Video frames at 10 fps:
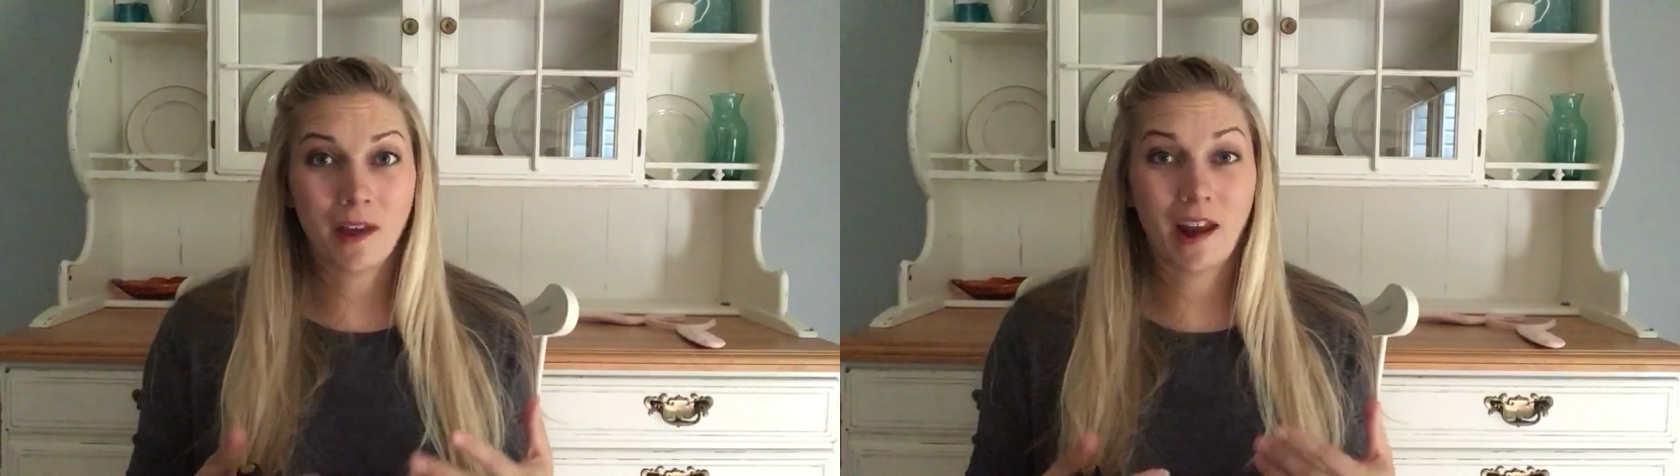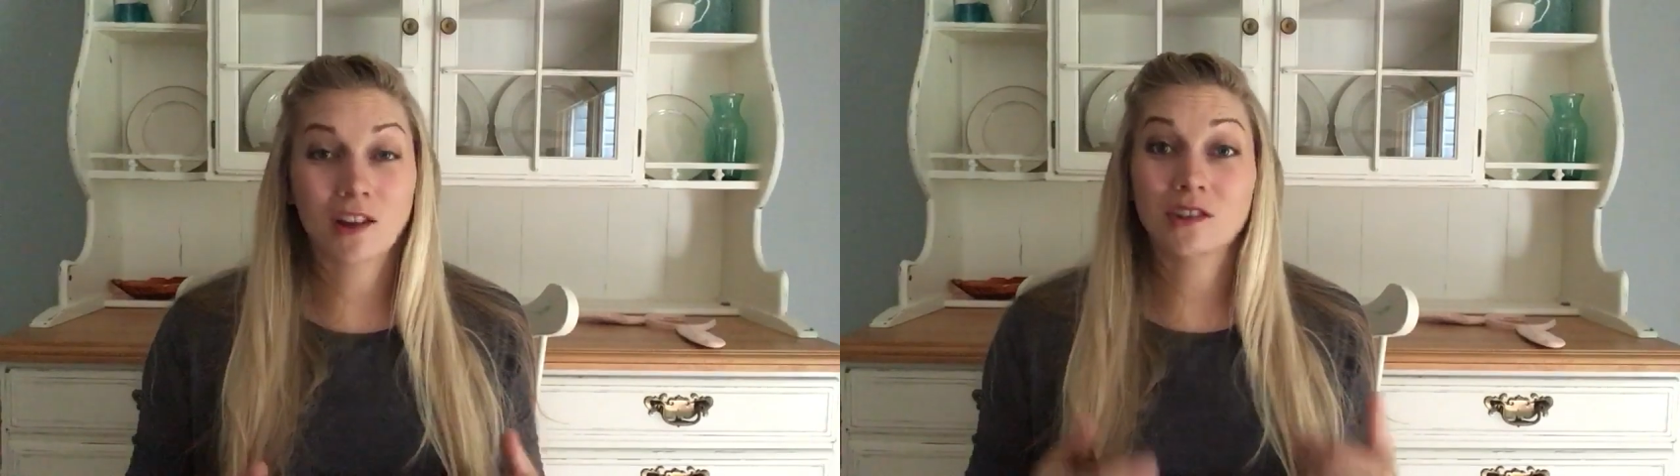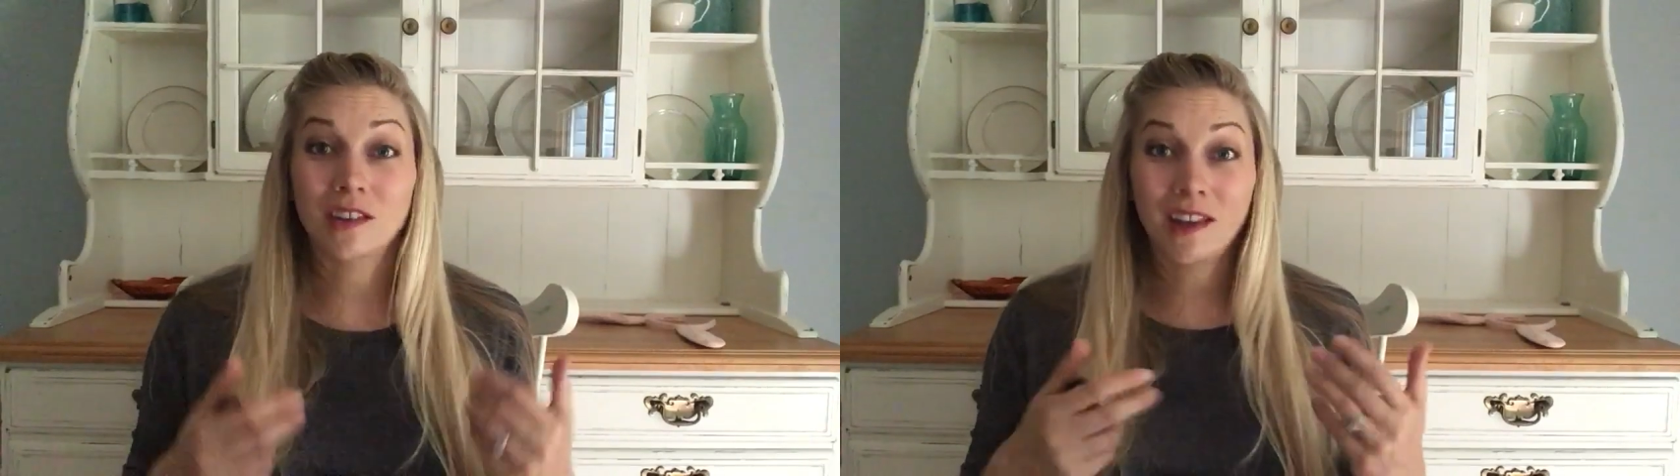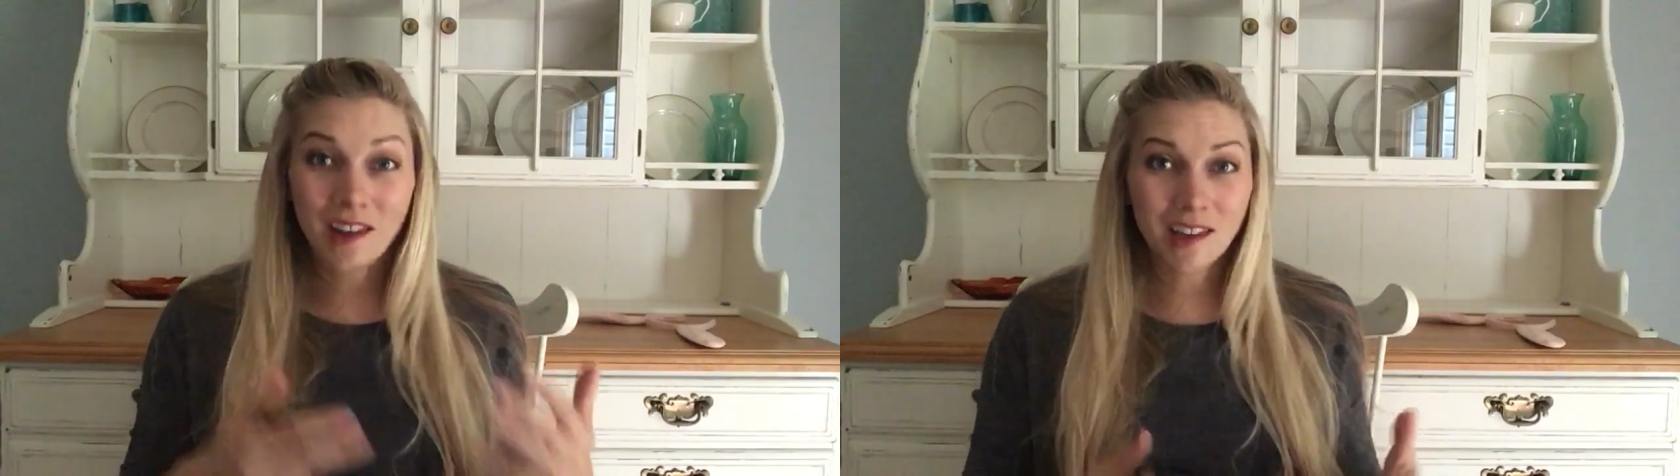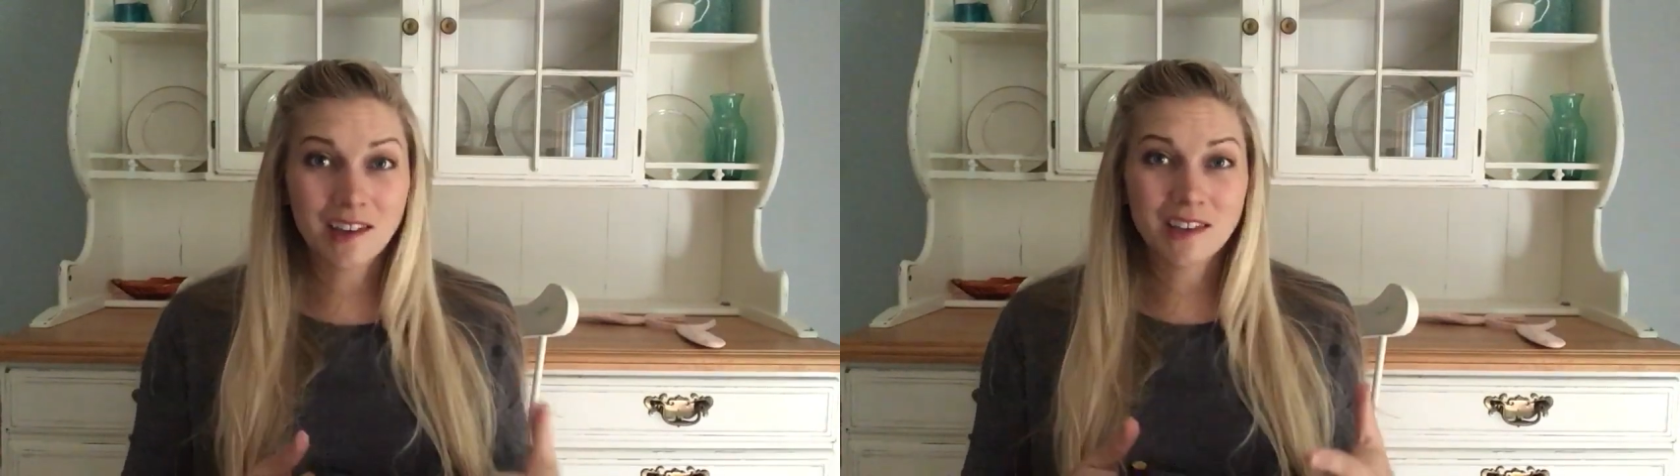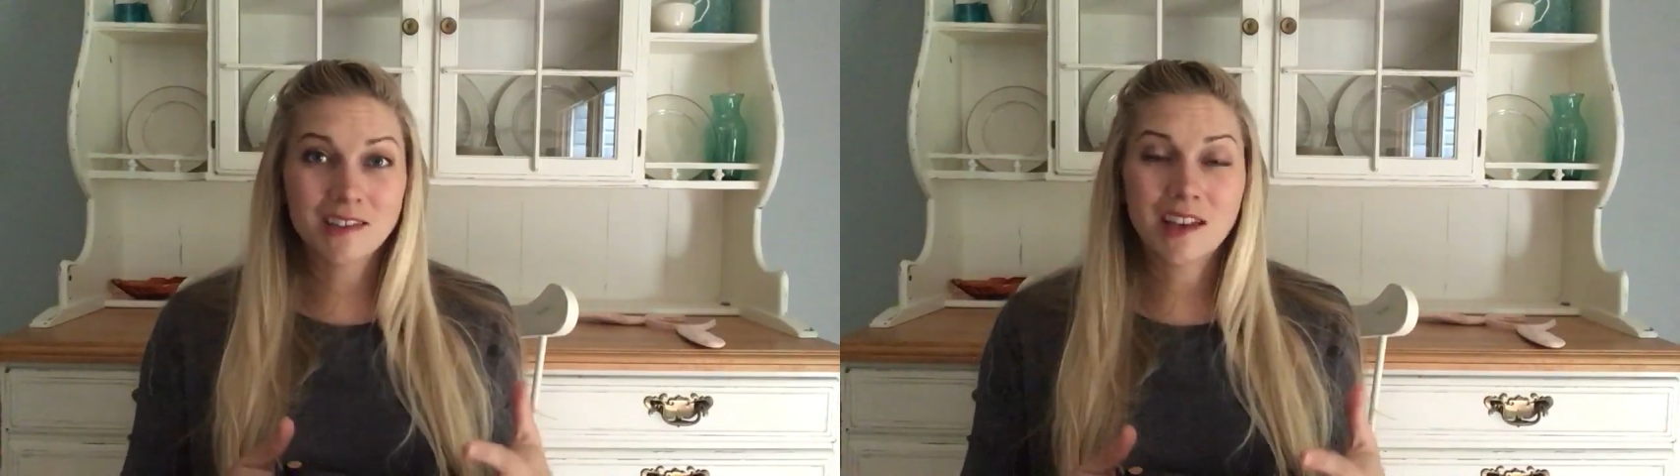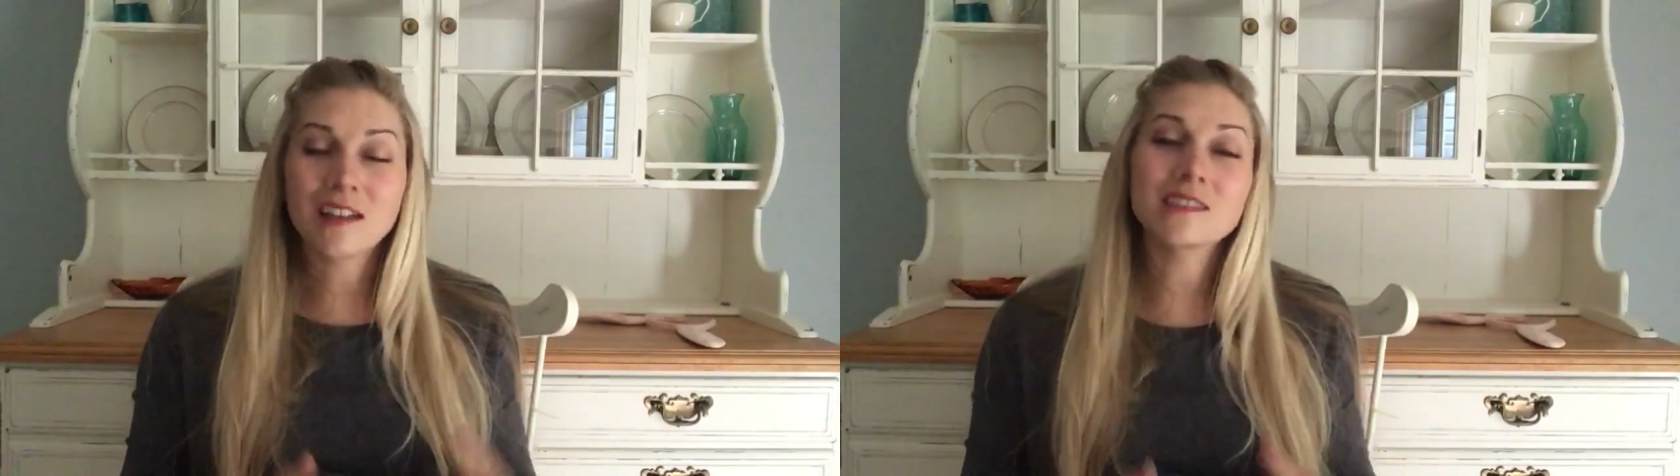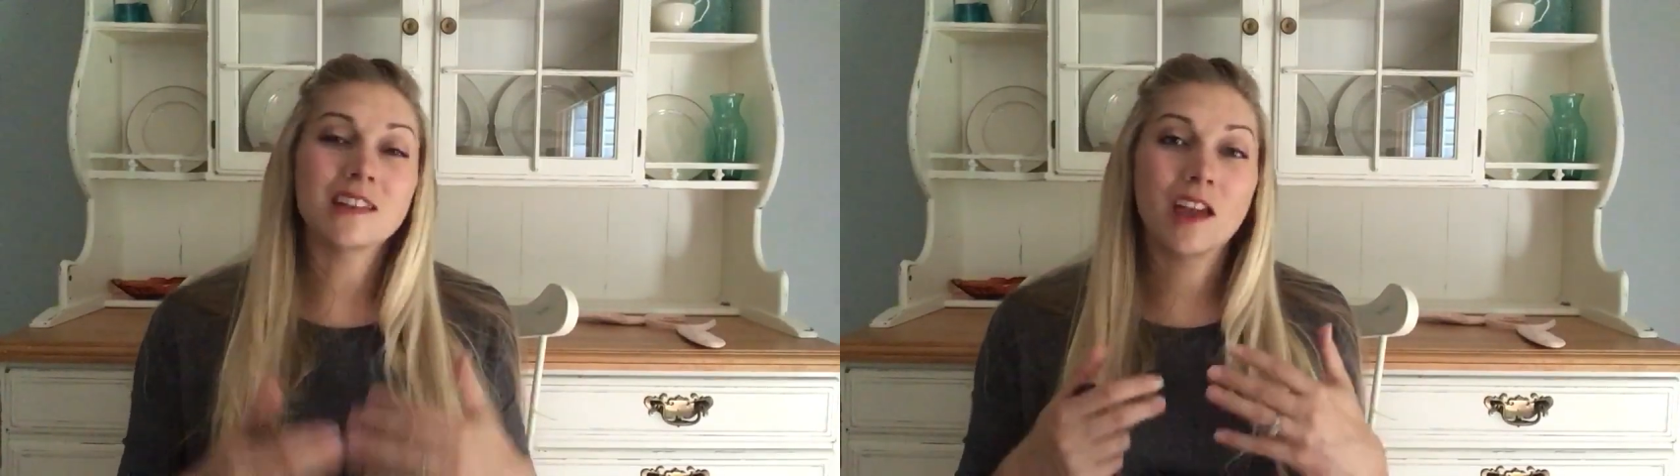at actually getting into the
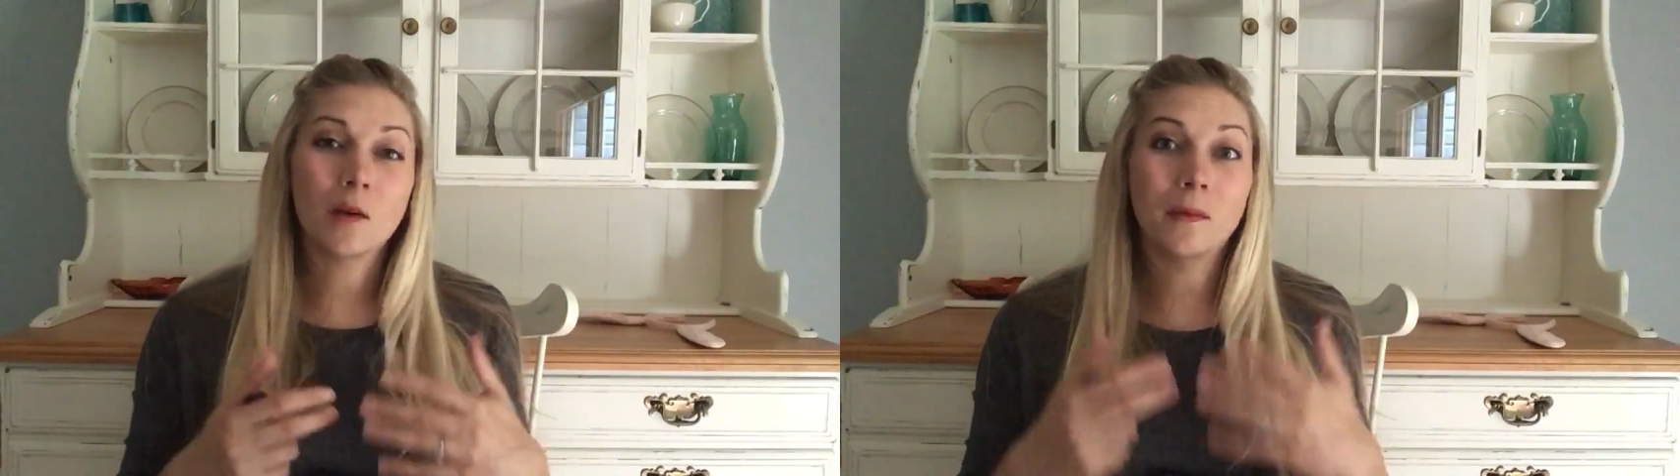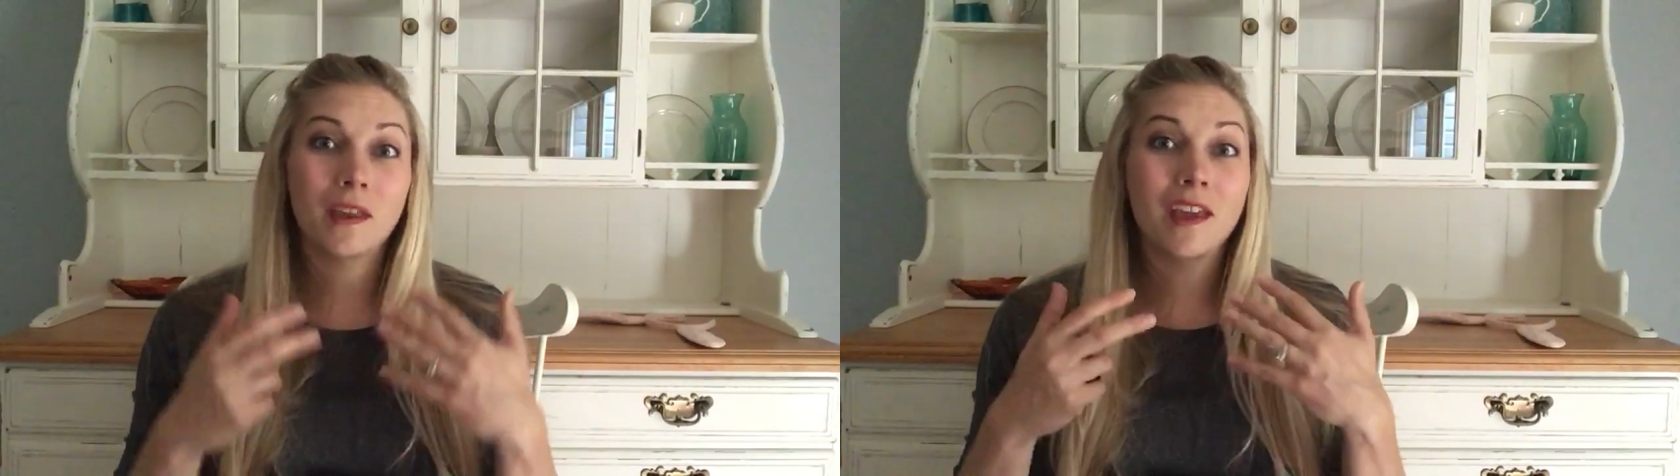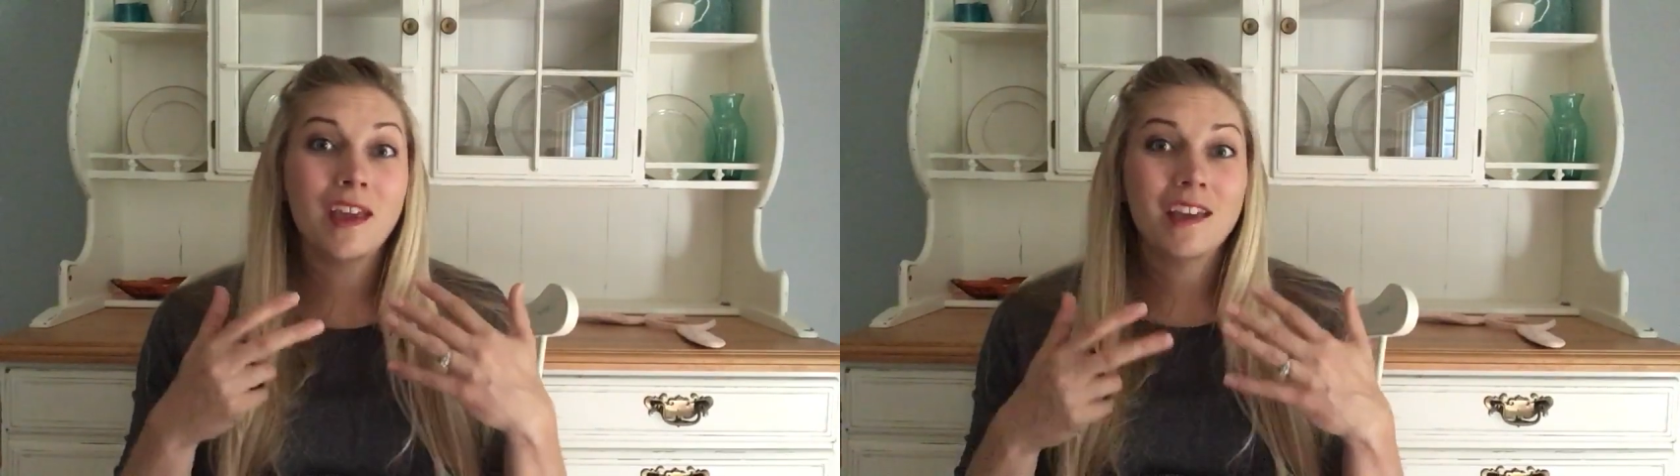cells and helping